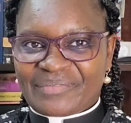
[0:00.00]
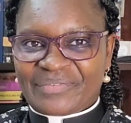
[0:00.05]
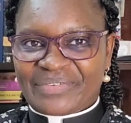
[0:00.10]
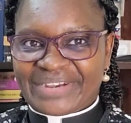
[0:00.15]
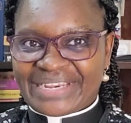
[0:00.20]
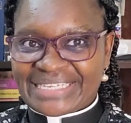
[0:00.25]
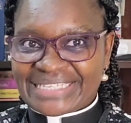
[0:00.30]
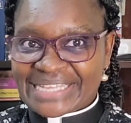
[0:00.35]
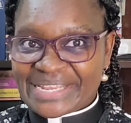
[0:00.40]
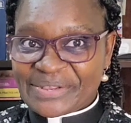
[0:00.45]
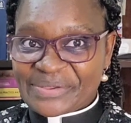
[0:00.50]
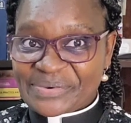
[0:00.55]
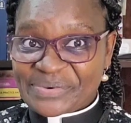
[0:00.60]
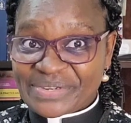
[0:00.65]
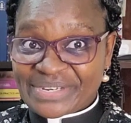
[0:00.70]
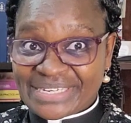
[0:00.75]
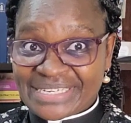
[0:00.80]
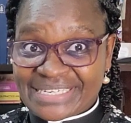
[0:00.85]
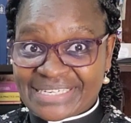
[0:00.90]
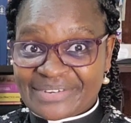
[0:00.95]
Praise the
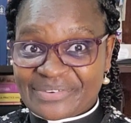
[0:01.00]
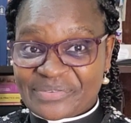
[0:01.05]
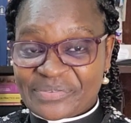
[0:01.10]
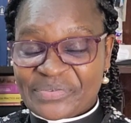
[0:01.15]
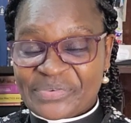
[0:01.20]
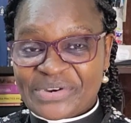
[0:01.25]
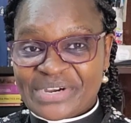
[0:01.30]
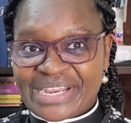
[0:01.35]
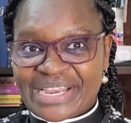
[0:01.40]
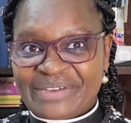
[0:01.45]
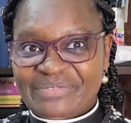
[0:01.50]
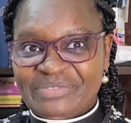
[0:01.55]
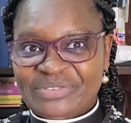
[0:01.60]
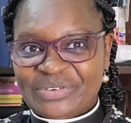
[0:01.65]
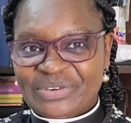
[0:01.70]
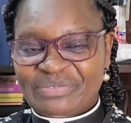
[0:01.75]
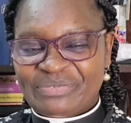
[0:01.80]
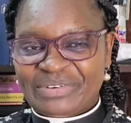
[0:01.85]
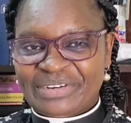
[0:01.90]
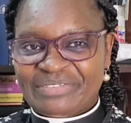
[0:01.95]
Lord. Welcome
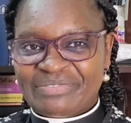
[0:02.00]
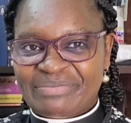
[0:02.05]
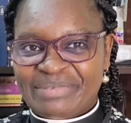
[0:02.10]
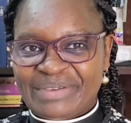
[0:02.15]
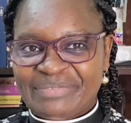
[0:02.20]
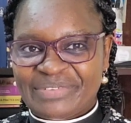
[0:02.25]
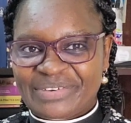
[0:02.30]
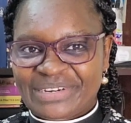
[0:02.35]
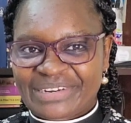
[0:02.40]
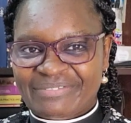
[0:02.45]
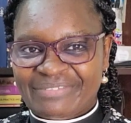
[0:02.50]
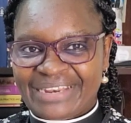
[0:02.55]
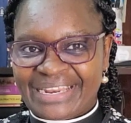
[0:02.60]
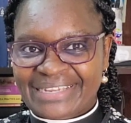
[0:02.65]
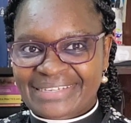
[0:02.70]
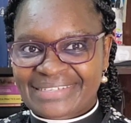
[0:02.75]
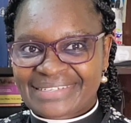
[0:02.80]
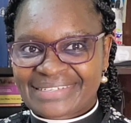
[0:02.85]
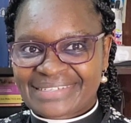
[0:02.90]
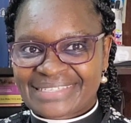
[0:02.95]
to a brief Bible
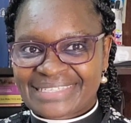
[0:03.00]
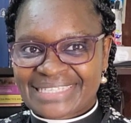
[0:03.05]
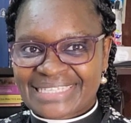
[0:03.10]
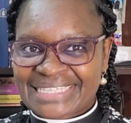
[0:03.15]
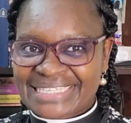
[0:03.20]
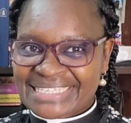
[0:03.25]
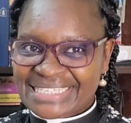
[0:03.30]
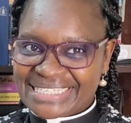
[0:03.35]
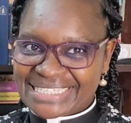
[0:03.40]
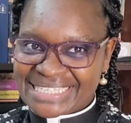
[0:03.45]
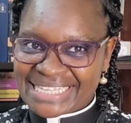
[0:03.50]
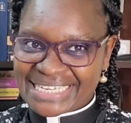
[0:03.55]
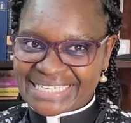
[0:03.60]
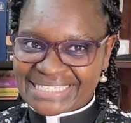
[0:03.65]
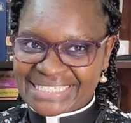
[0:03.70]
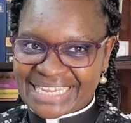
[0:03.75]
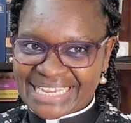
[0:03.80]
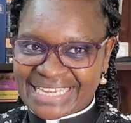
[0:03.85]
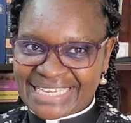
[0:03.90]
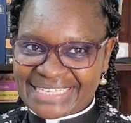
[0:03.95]
reflections. This is the
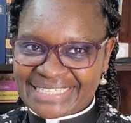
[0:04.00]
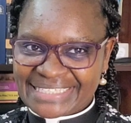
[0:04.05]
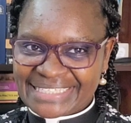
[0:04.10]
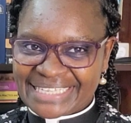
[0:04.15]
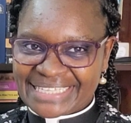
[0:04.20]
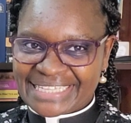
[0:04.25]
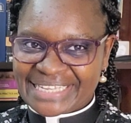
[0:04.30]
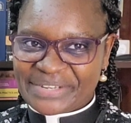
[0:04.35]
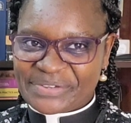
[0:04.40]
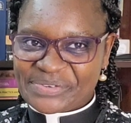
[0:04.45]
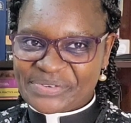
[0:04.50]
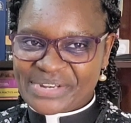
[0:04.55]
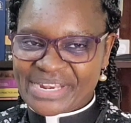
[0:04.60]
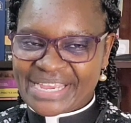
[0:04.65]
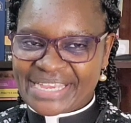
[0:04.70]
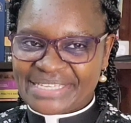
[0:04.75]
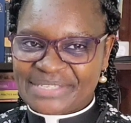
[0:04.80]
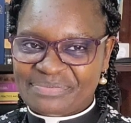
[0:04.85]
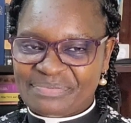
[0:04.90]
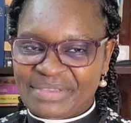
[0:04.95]
day that the Lord
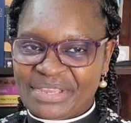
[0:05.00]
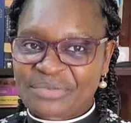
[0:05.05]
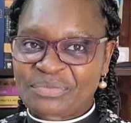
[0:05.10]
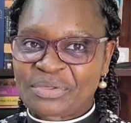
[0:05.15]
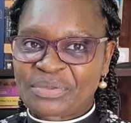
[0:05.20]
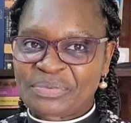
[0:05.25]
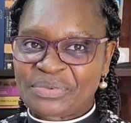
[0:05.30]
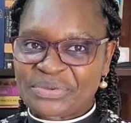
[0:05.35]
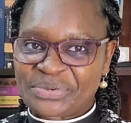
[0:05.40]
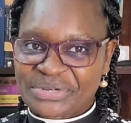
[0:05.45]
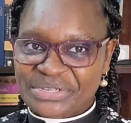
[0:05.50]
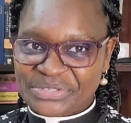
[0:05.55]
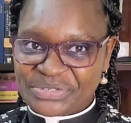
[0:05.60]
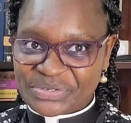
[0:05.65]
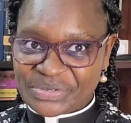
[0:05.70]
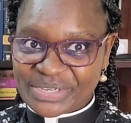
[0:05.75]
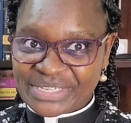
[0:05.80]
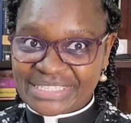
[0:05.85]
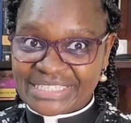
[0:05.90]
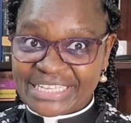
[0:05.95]
has made. We will
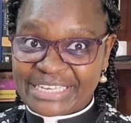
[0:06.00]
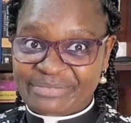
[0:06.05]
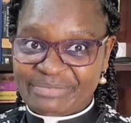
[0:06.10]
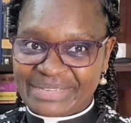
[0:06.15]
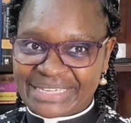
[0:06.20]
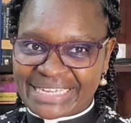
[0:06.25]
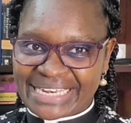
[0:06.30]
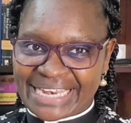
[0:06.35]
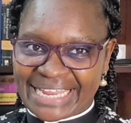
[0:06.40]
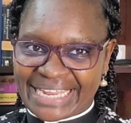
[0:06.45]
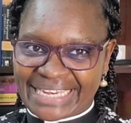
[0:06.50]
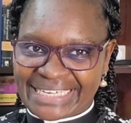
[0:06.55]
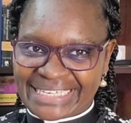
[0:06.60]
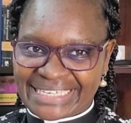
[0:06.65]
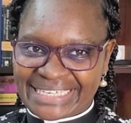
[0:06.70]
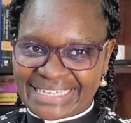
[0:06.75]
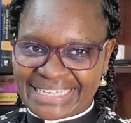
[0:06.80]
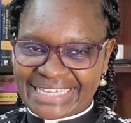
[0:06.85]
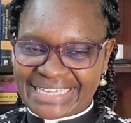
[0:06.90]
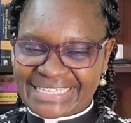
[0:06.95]
rejoice and be glad
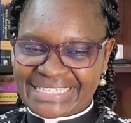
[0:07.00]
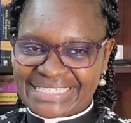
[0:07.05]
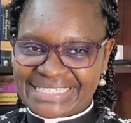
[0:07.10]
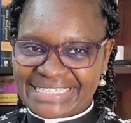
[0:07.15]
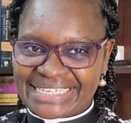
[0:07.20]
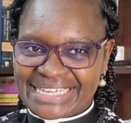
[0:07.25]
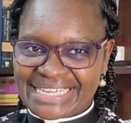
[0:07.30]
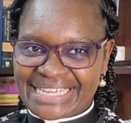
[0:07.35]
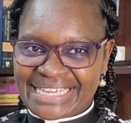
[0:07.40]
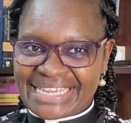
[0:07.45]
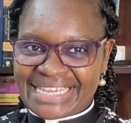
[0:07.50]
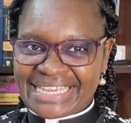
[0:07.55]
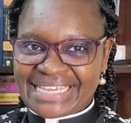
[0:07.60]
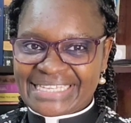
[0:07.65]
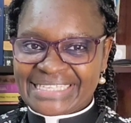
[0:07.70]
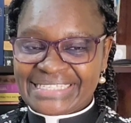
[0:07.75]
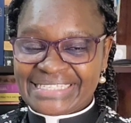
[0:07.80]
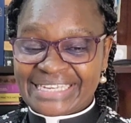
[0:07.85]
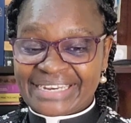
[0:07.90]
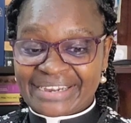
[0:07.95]
in it.
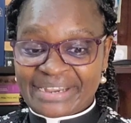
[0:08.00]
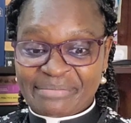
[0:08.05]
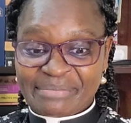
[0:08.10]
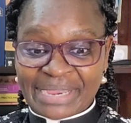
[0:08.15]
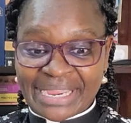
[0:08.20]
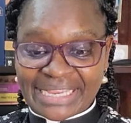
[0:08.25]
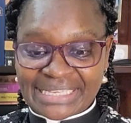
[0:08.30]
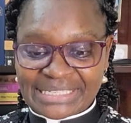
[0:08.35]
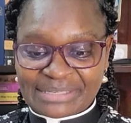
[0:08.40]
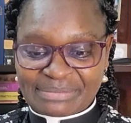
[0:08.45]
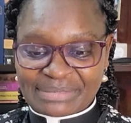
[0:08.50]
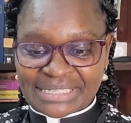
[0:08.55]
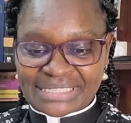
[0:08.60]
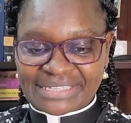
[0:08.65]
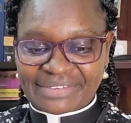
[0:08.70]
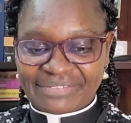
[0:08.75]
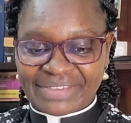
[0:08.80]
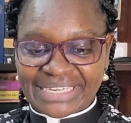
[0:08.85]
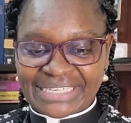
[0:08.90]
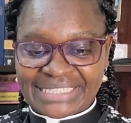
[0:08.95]
Jeremiah chapter
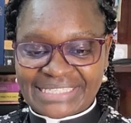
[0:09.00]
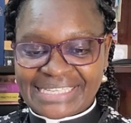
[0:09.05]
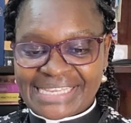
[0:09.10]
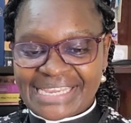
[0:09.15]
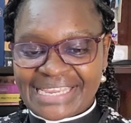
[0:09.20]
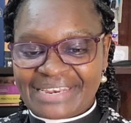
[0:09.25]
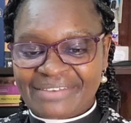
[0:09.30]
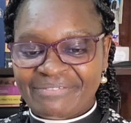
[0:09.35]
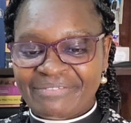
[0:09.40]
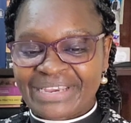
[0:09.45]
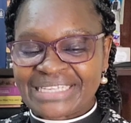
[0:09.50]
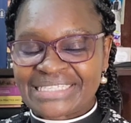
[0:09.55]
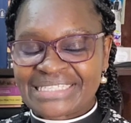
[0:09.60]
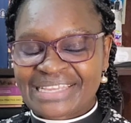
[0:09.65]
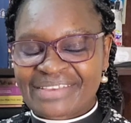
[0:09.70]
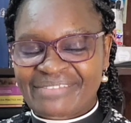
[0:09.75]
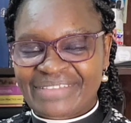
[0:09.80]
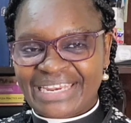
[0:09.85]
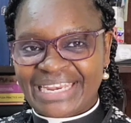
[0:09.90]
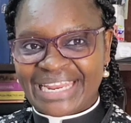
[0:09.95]
17, verse
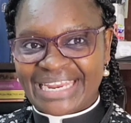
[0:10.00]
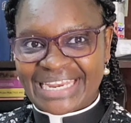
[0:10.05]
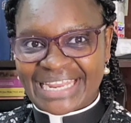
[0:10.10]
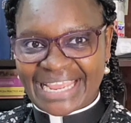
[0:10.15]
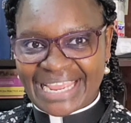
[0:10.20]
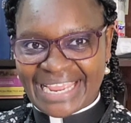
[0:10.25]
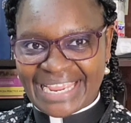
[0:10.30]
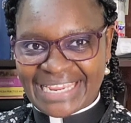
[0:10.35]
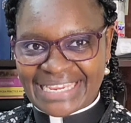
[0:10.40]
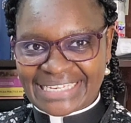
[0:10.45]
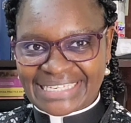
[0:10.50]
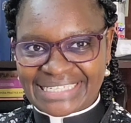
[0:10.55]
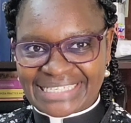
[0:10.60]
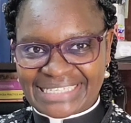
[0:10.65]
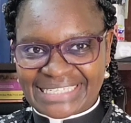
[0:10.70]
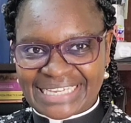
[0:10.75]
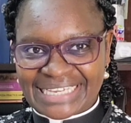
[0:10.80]
7 and 8.